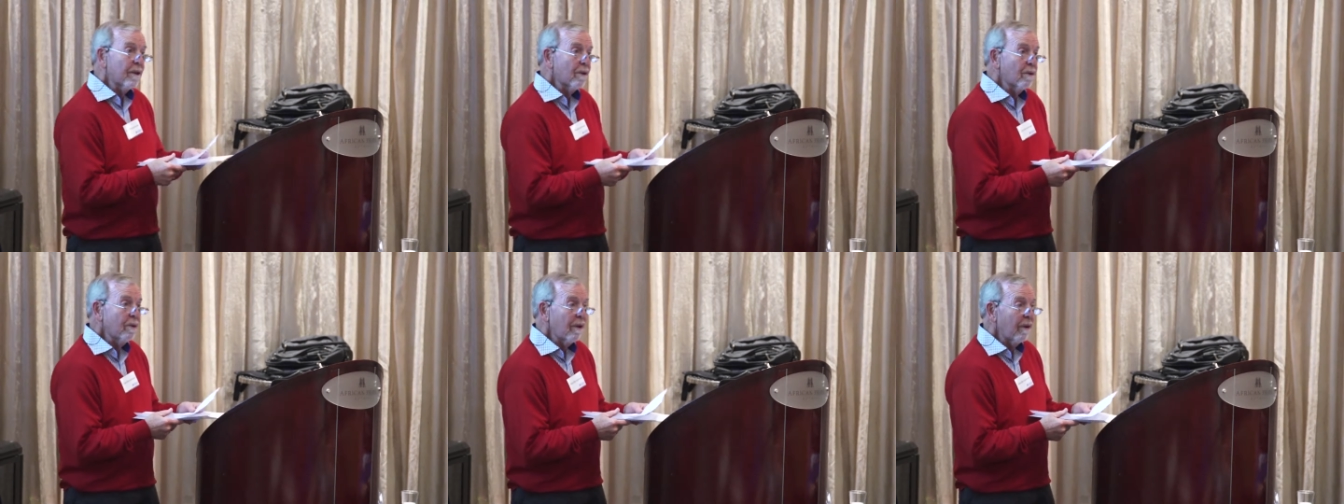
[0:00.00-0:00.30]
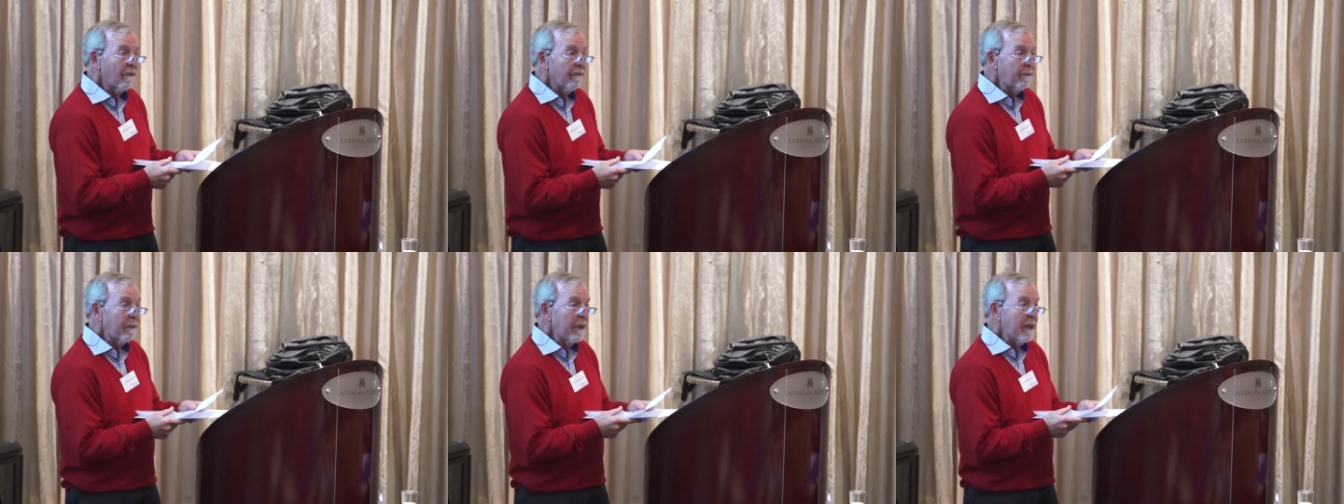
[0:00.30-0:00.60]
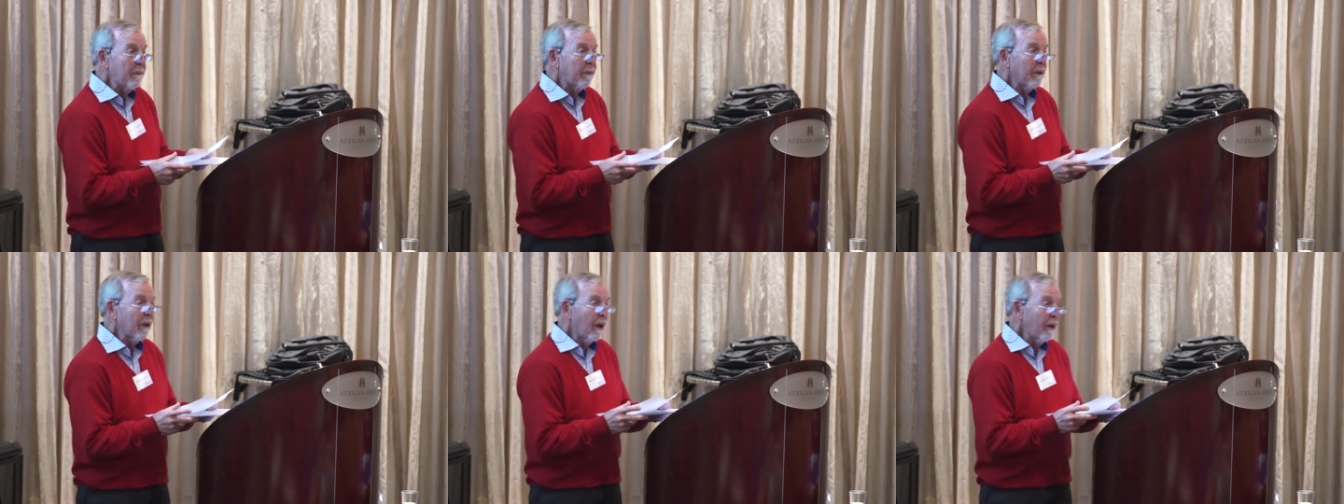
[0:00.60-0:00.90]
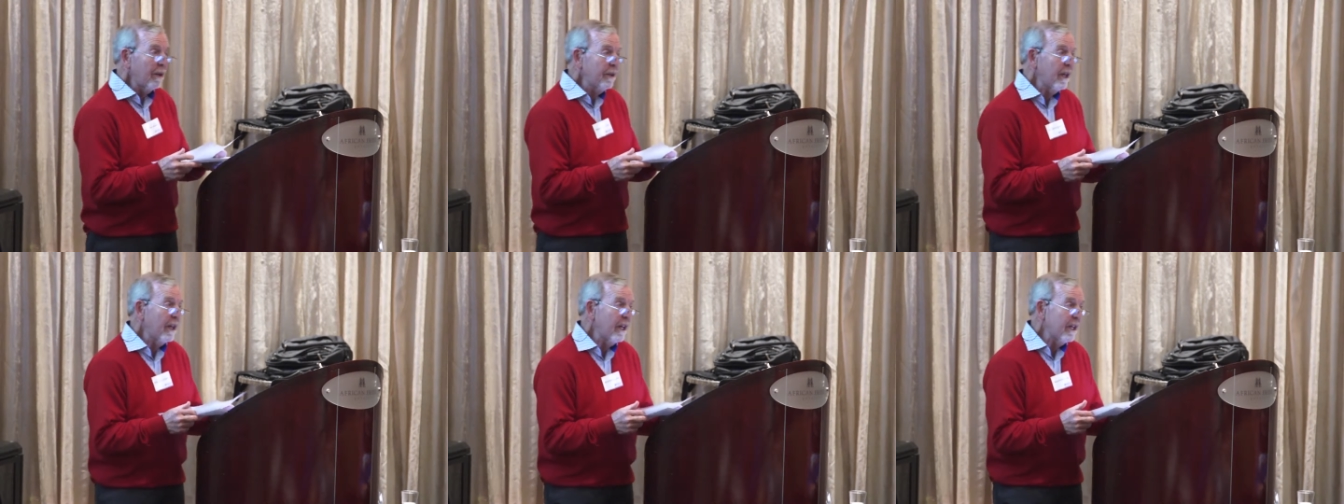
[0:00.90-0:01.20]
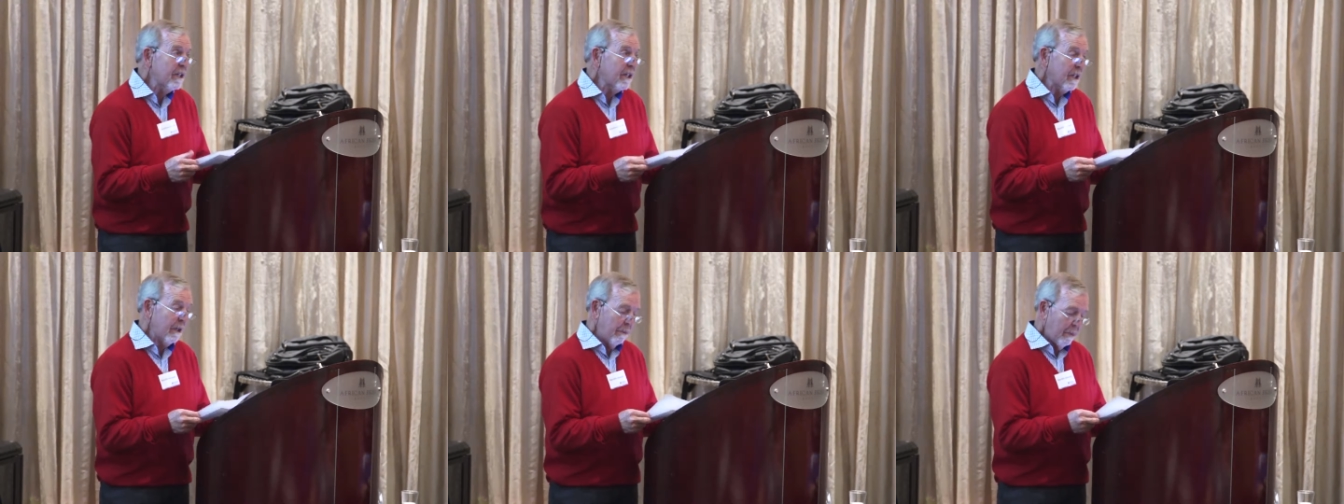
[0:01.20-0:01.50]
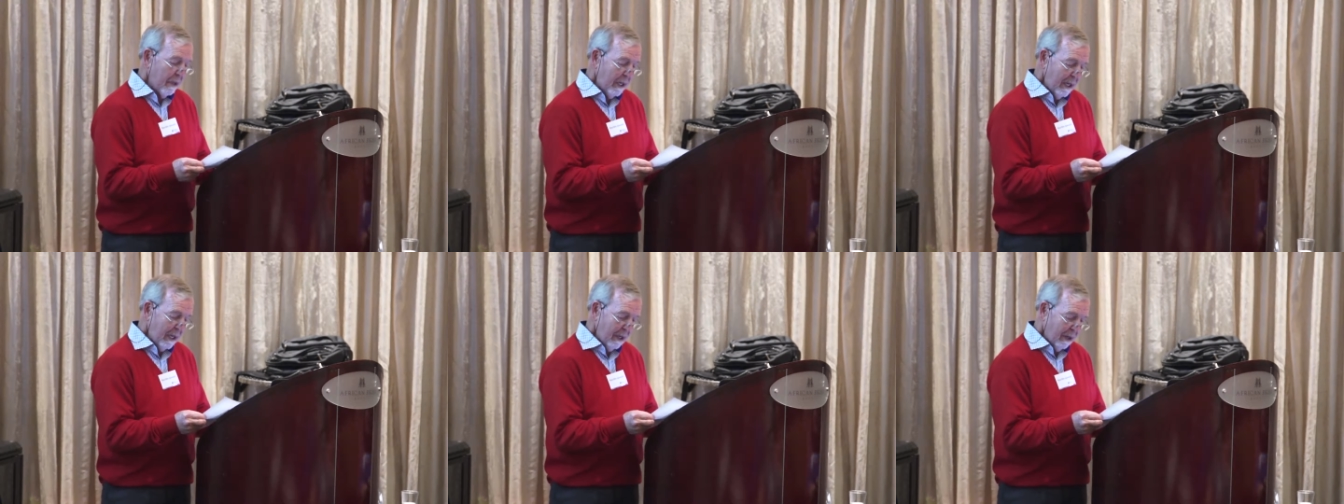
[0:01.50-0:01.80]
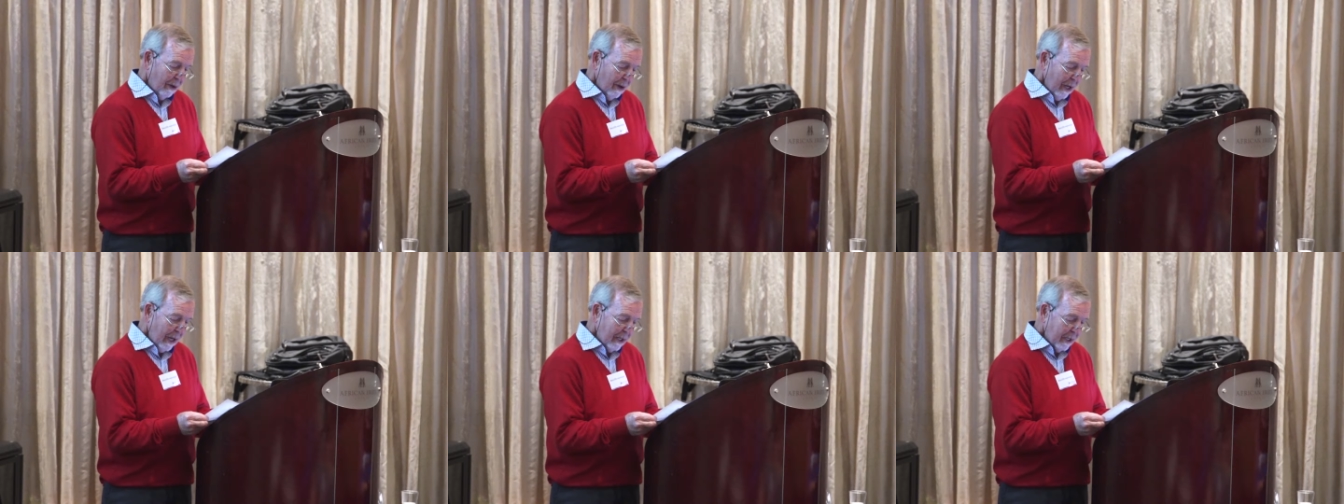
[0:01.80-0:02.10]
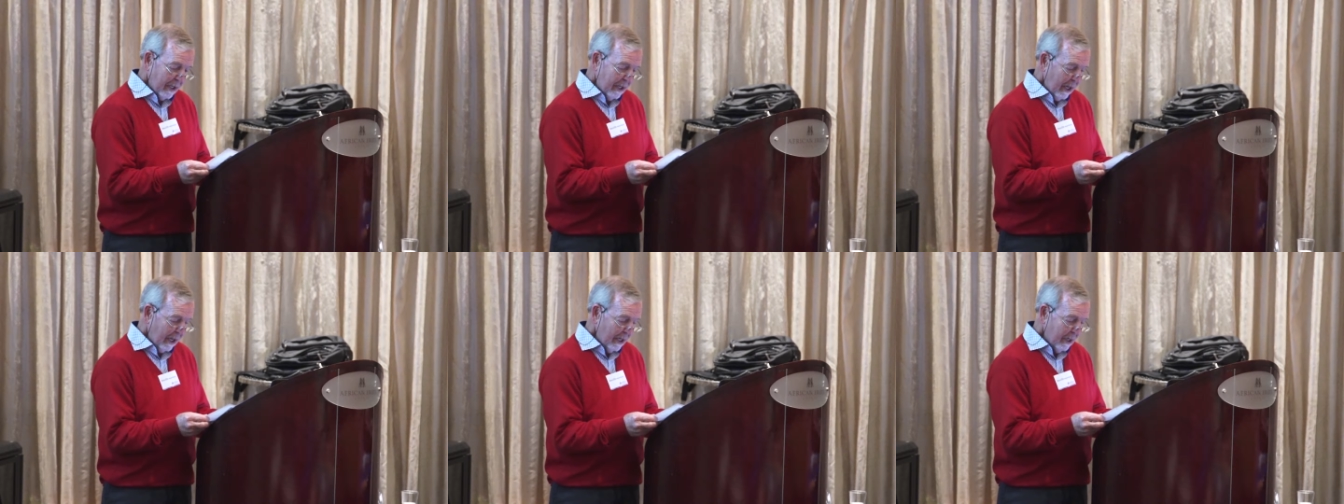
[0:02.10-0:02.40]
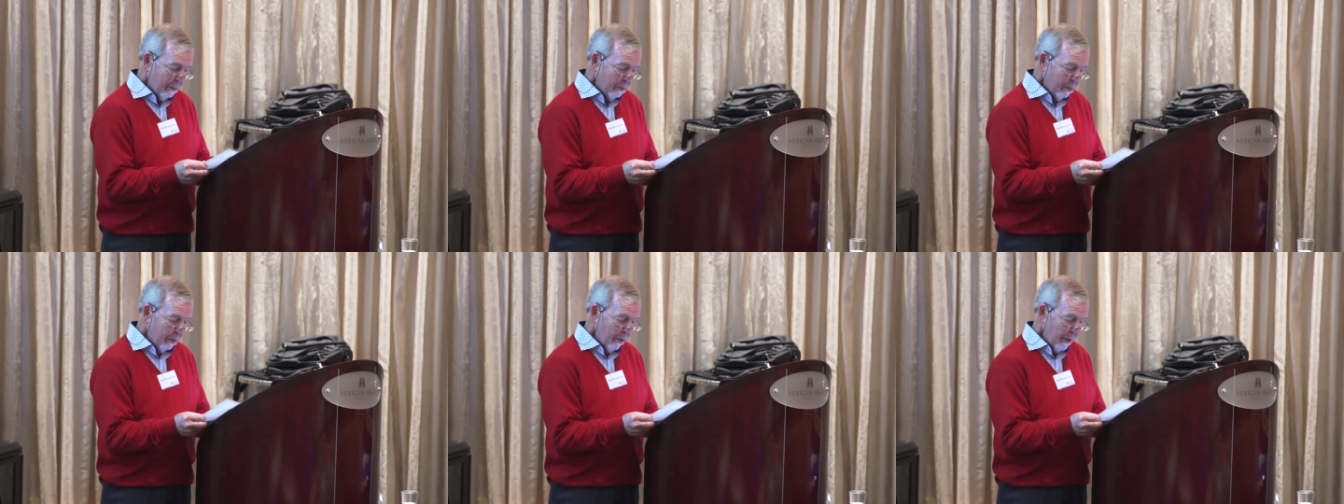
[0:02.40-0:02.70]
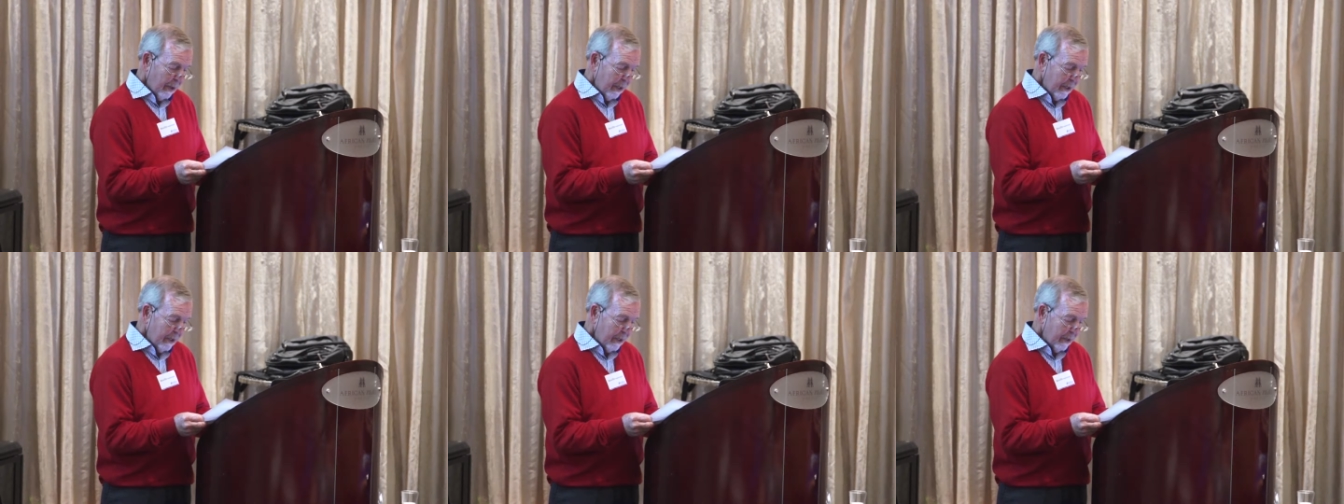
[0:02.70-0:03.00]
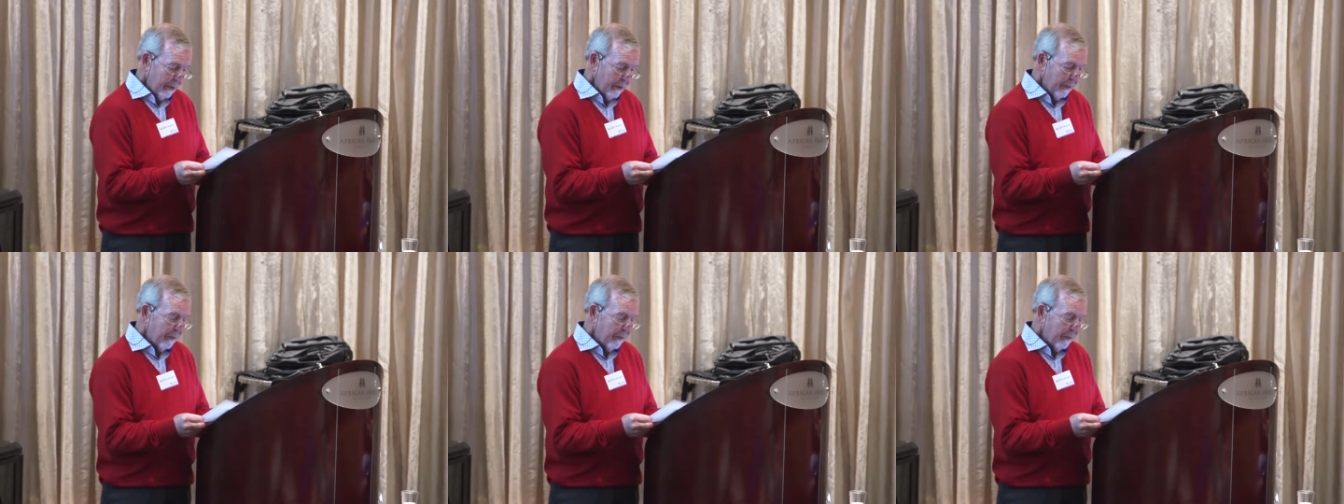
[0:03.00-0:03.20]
the 12 people on the SGB are actually unemployed.